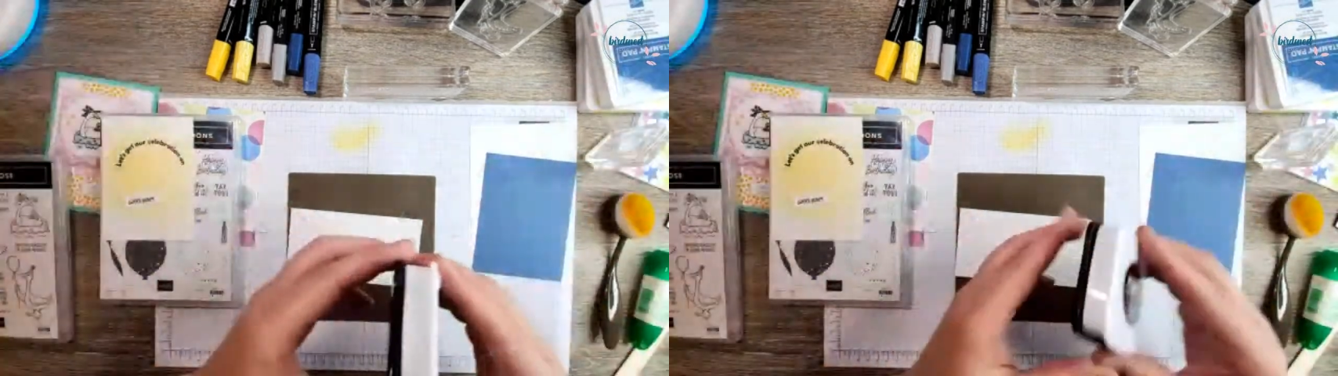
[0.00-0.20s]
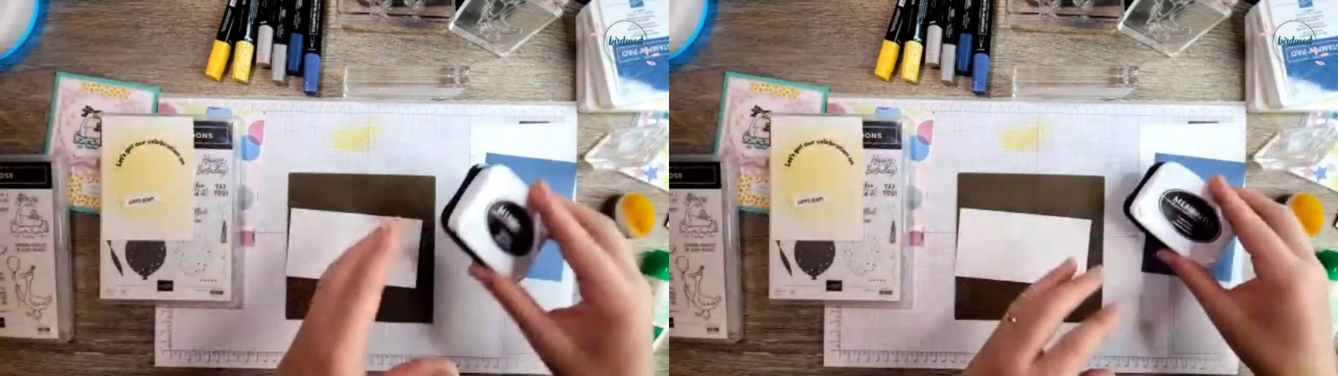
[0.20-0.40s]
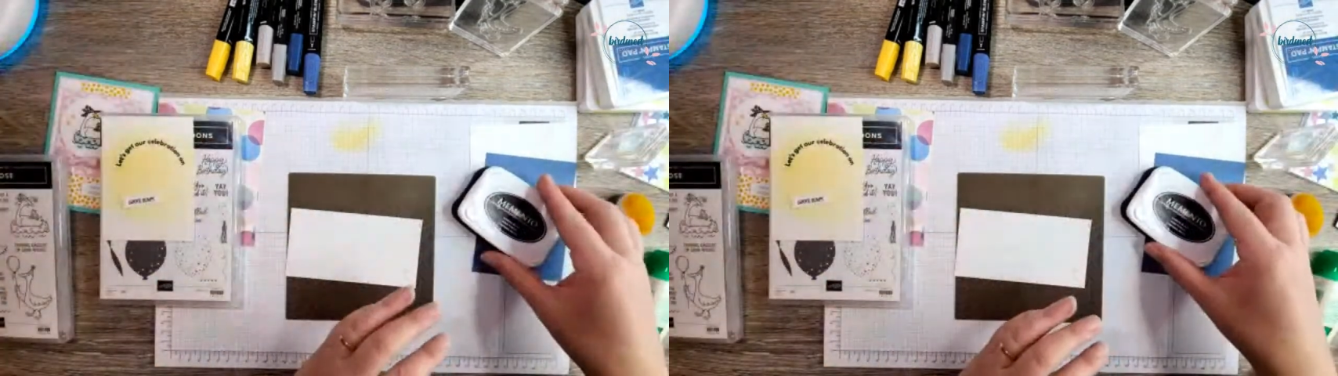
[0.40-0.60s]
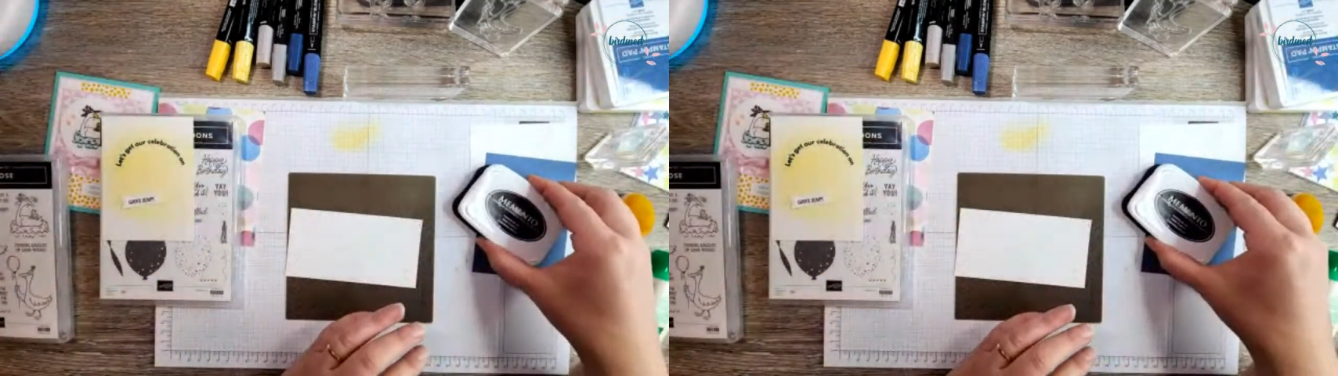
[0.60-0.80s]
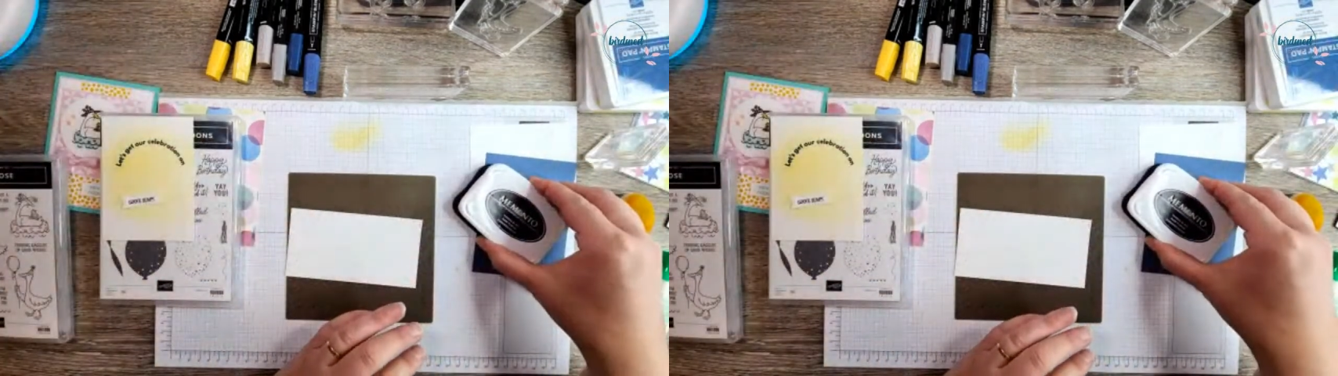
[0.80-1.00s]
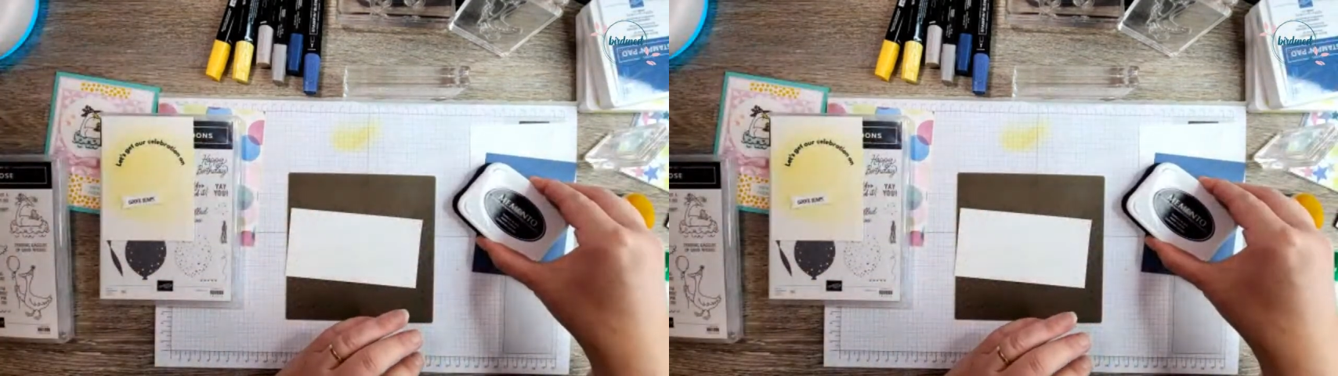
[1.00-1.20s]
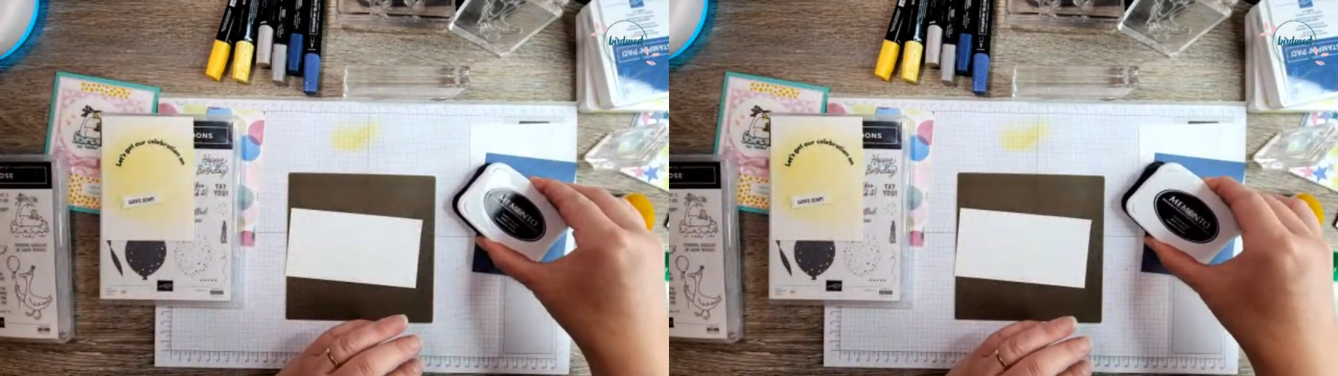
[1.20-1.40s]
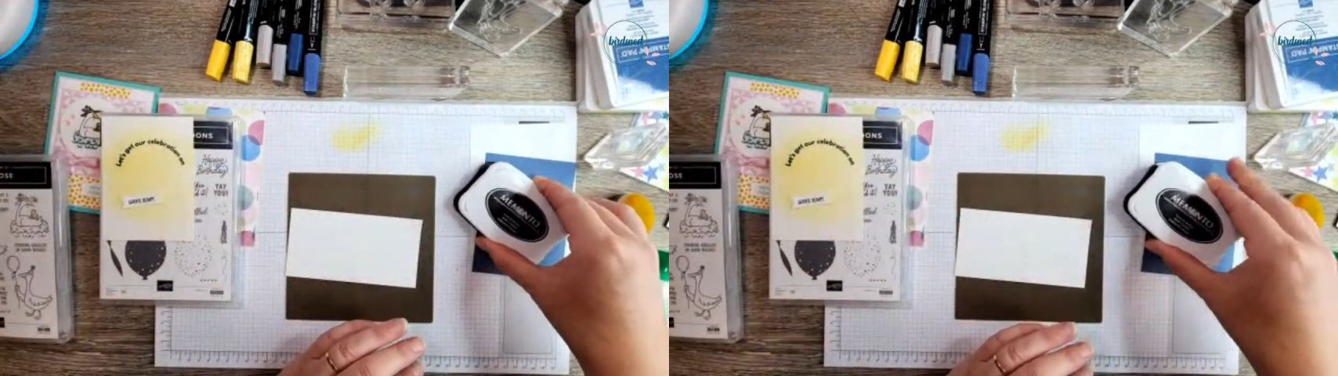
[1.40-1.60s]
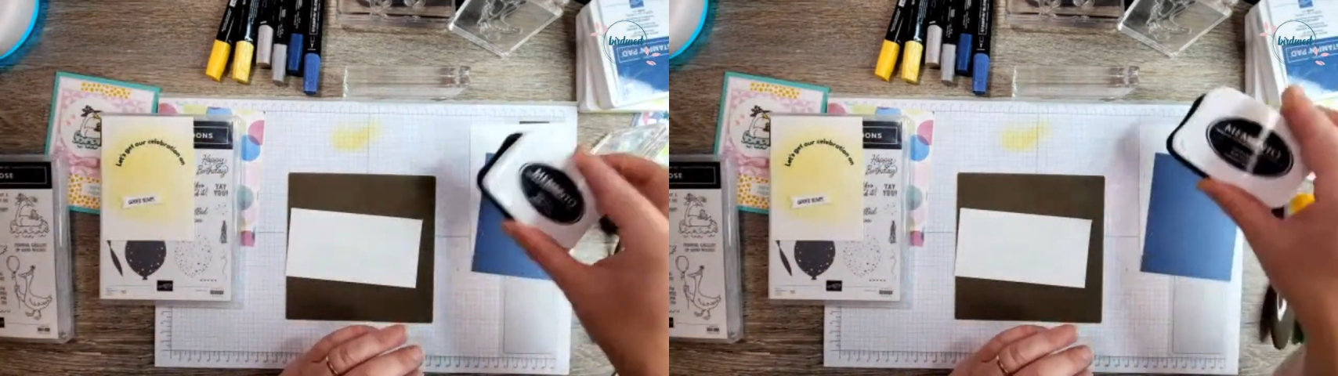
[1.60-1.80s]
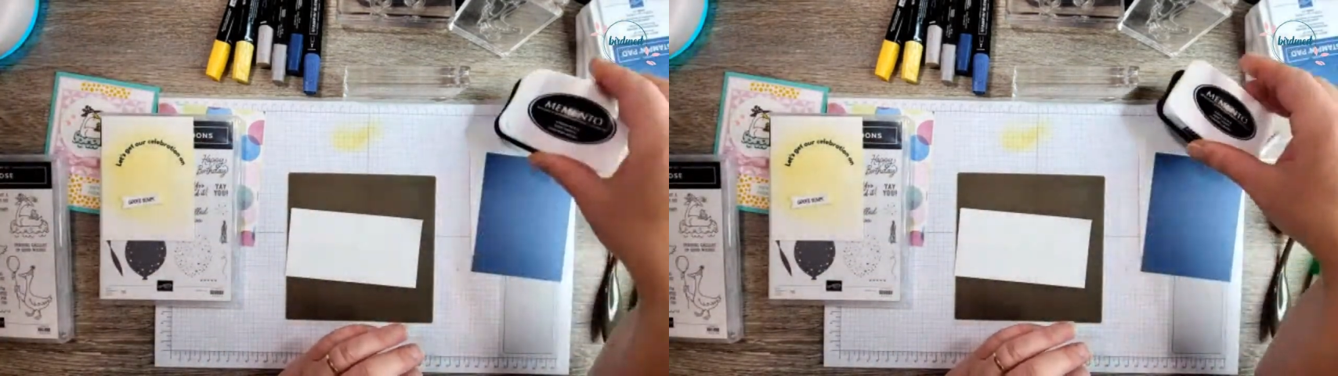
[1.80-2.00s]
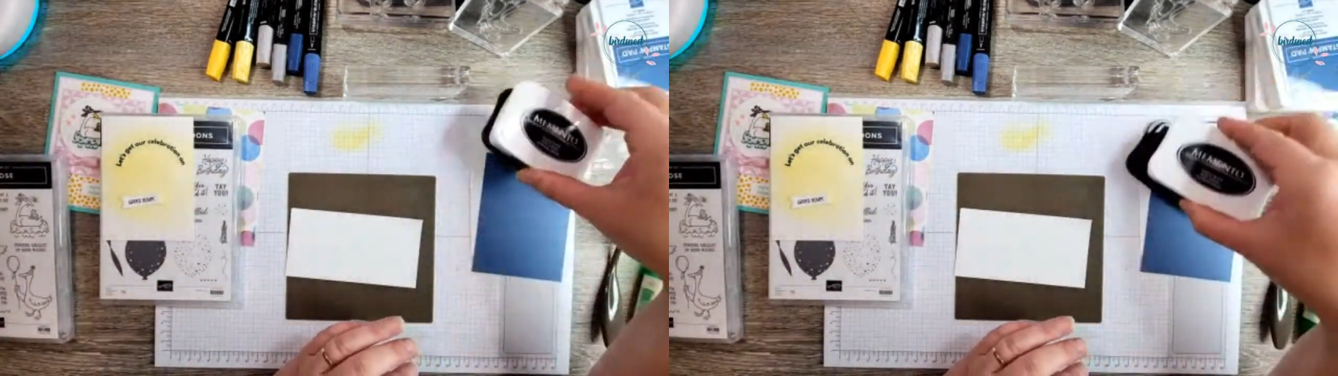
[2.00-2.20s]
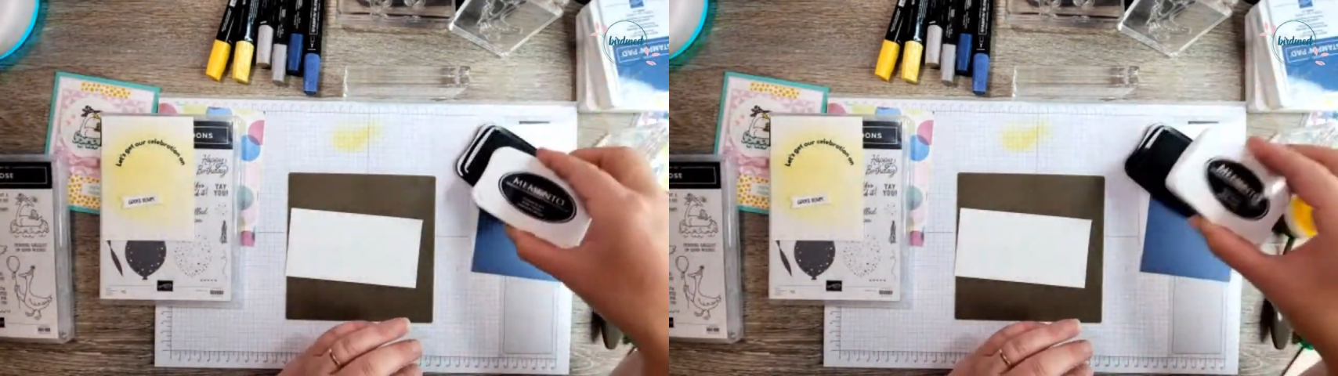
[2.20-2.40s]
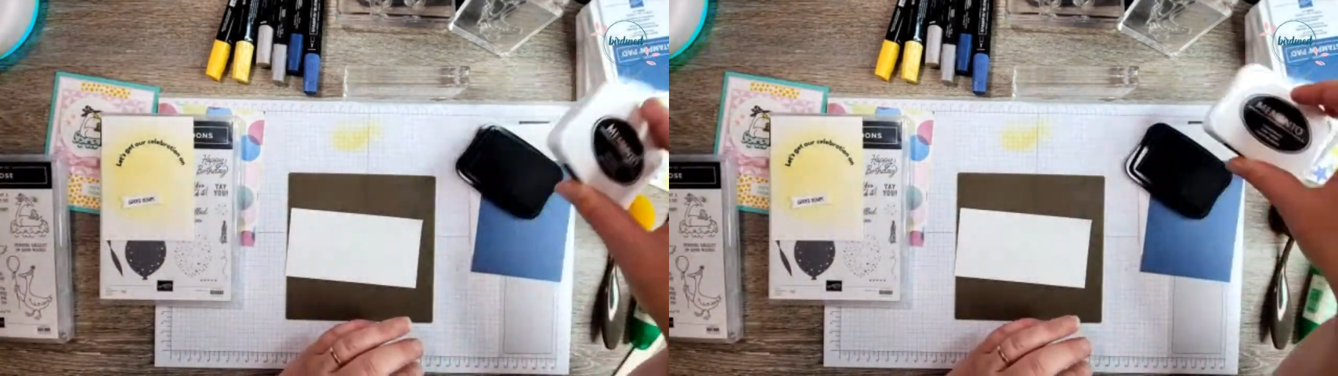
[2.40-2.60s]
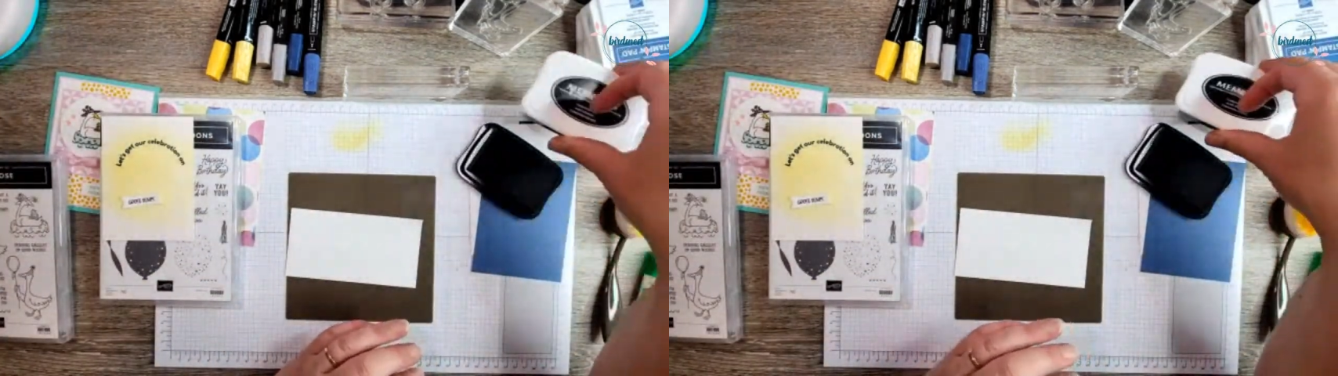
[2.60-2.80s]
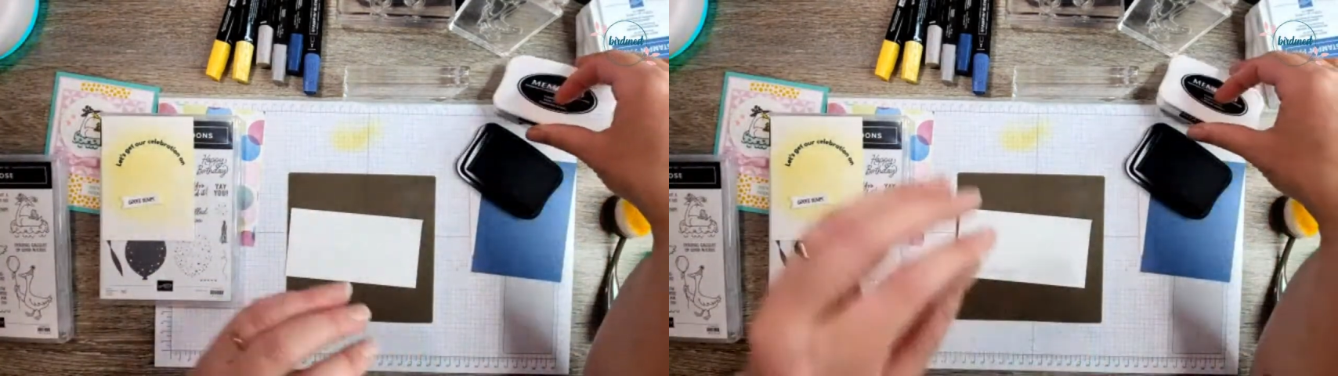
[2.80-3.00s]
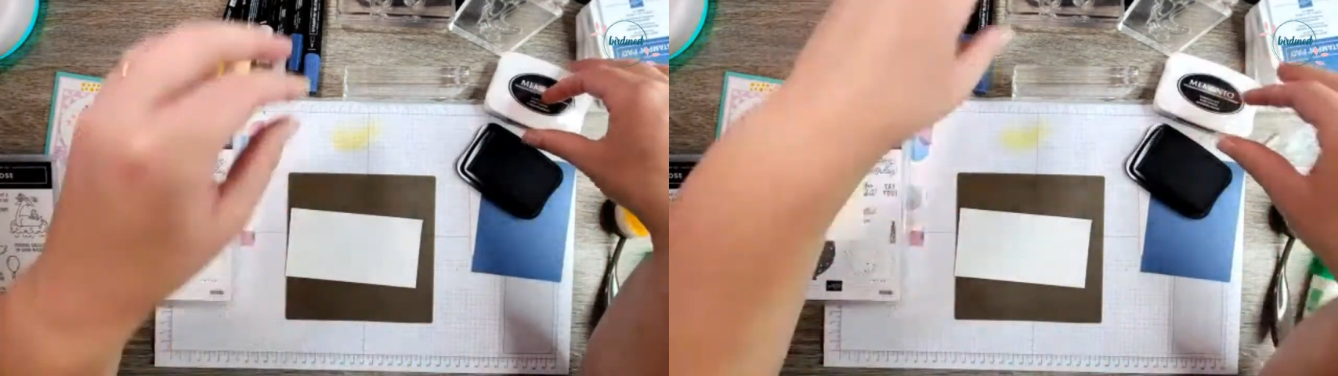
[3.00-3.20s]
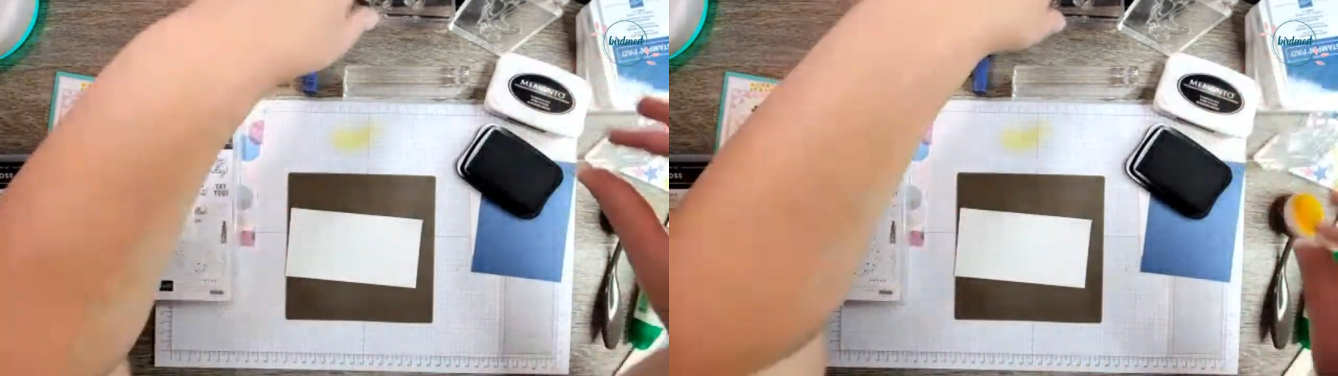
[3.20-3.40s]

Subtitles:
No face is visible, so there are no lips to read.